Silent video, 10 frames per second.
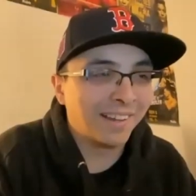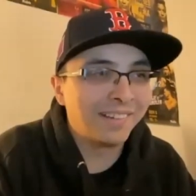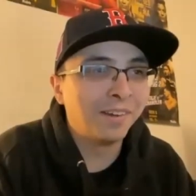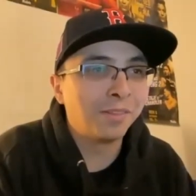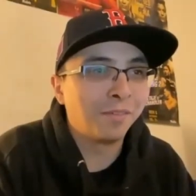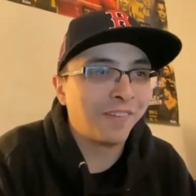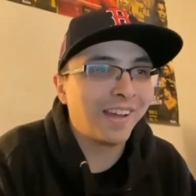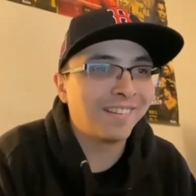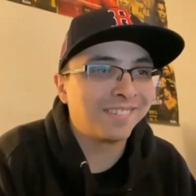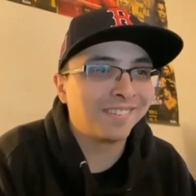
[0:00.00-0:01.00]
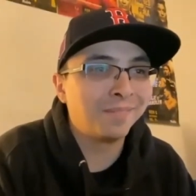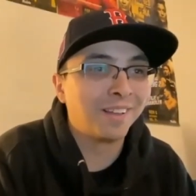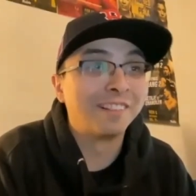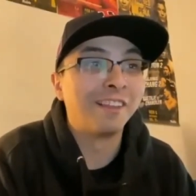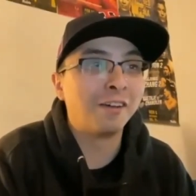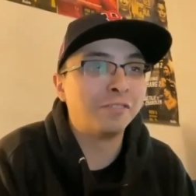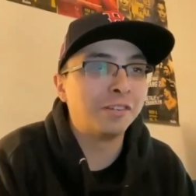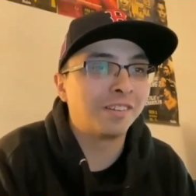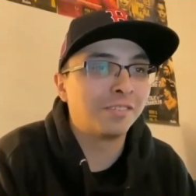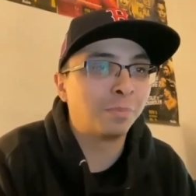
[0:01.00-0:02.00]
I know the fans seem to love
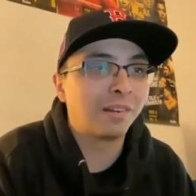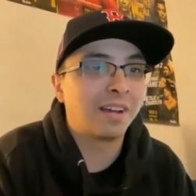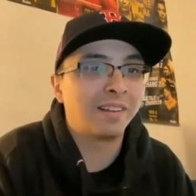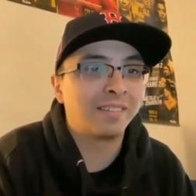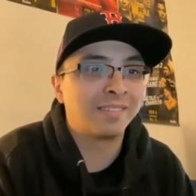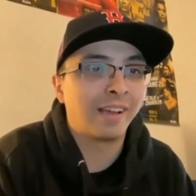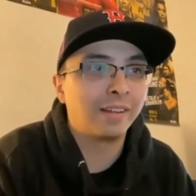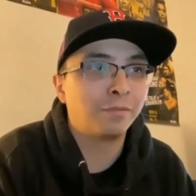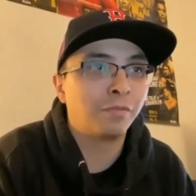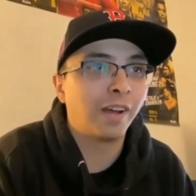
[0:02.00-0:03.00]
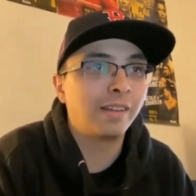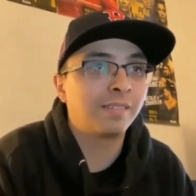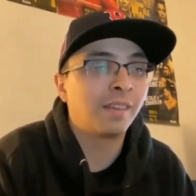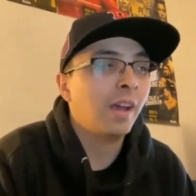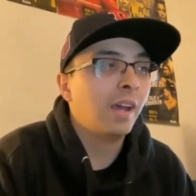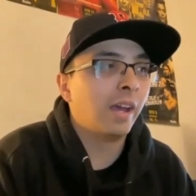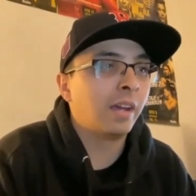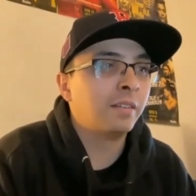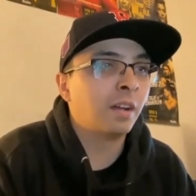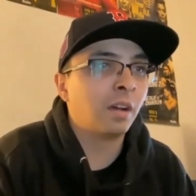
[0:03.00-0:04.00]
you 'cause you put on exciting fights,
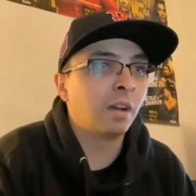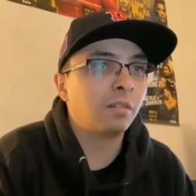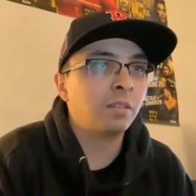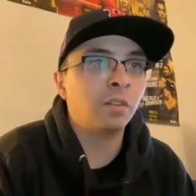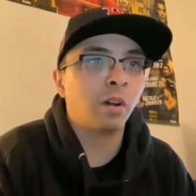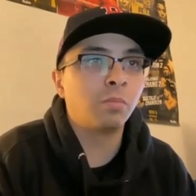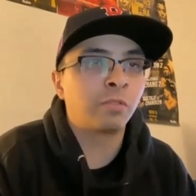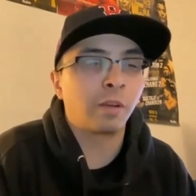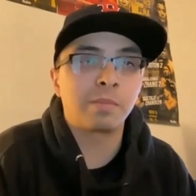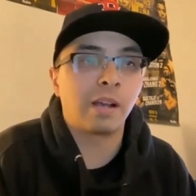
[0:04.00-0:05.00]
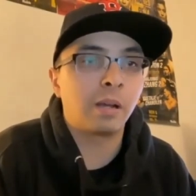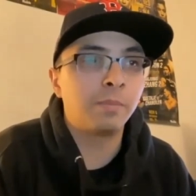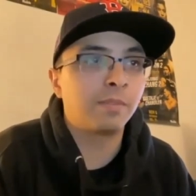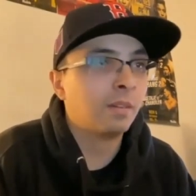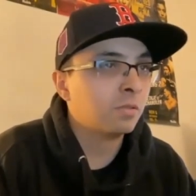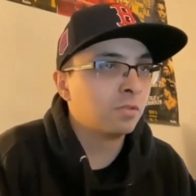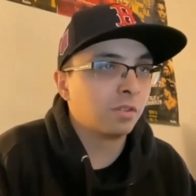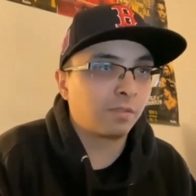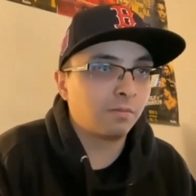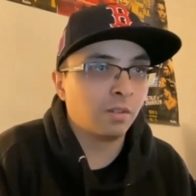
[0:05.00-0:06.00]
and uh, you know, sometimes
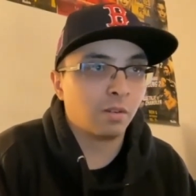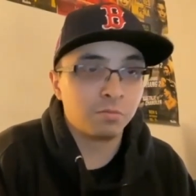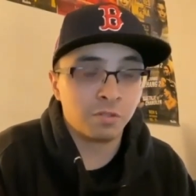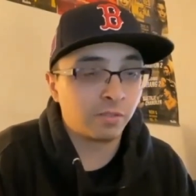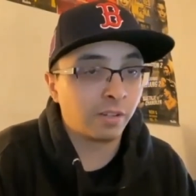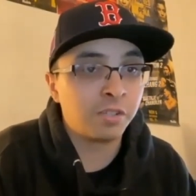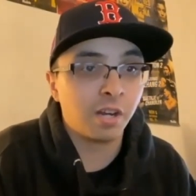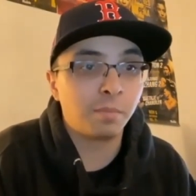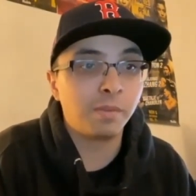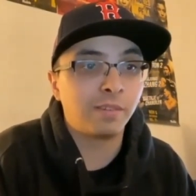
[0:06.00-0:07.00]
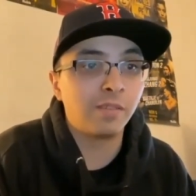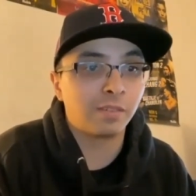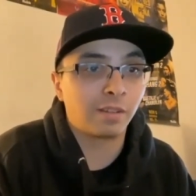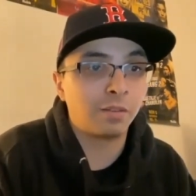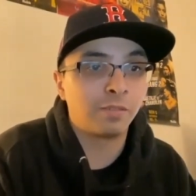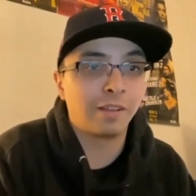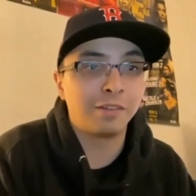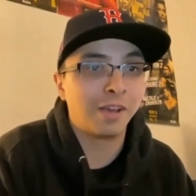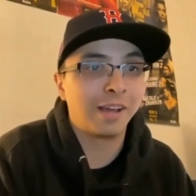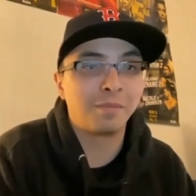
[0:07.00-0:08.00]
just, you know, just like Jeremy Stevens, like you said,
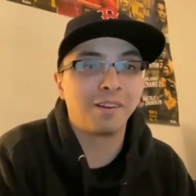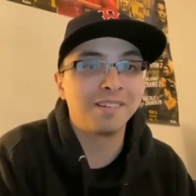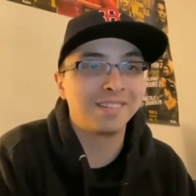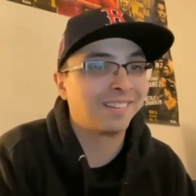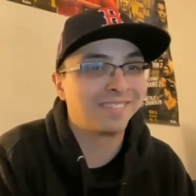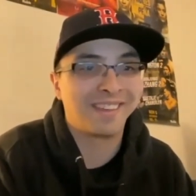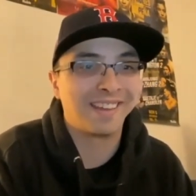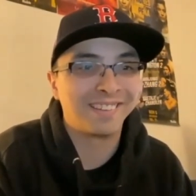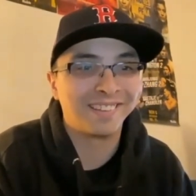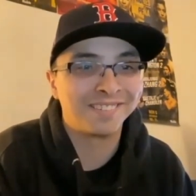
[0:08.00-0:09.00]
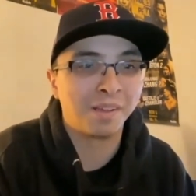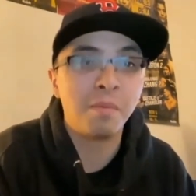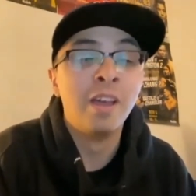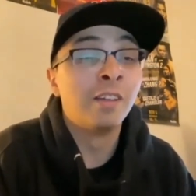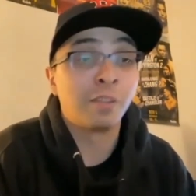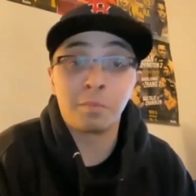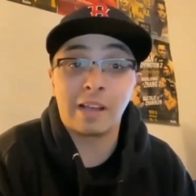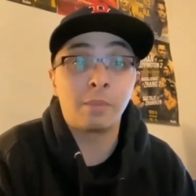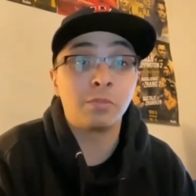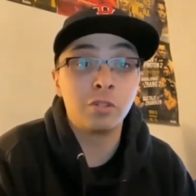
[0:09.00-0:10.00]
you had him hurt. You just can't get some,
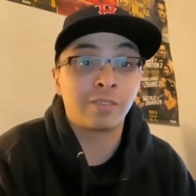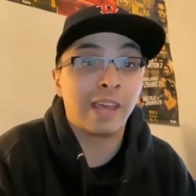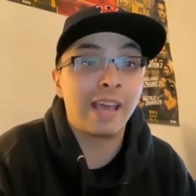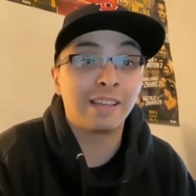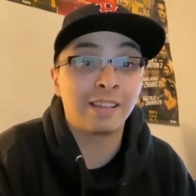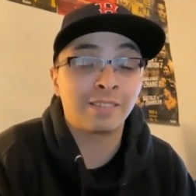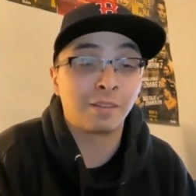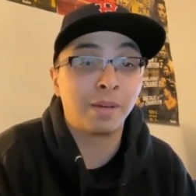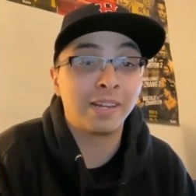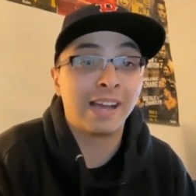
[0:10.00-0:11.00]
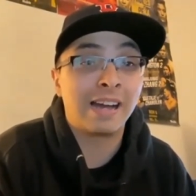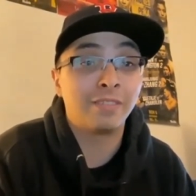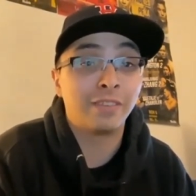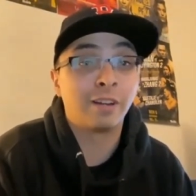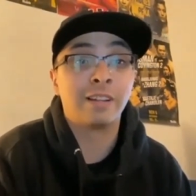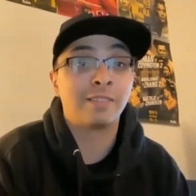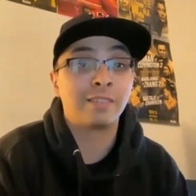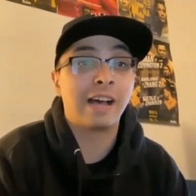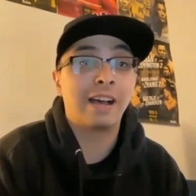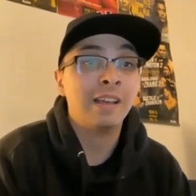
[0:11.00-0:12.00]
sometimes you just can't get somebody out of there, and it's
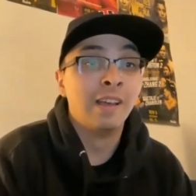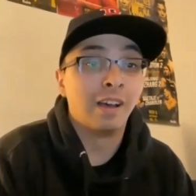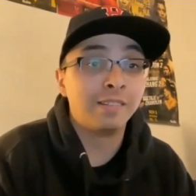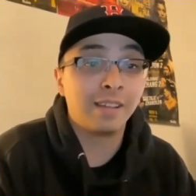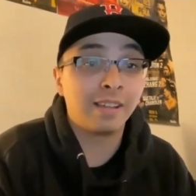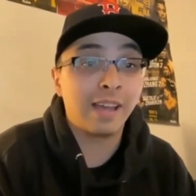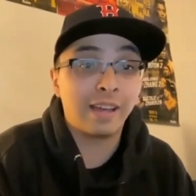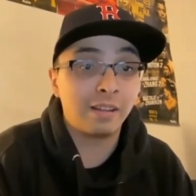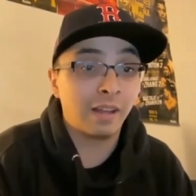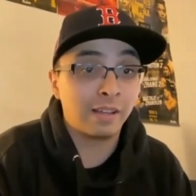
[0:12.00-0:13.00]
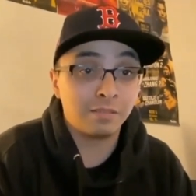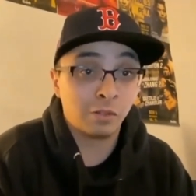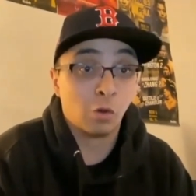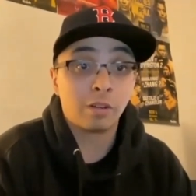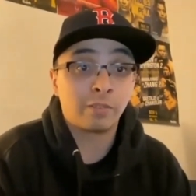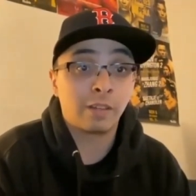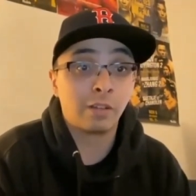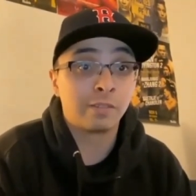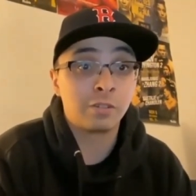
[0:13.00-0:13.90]
not a dig at, at your skills.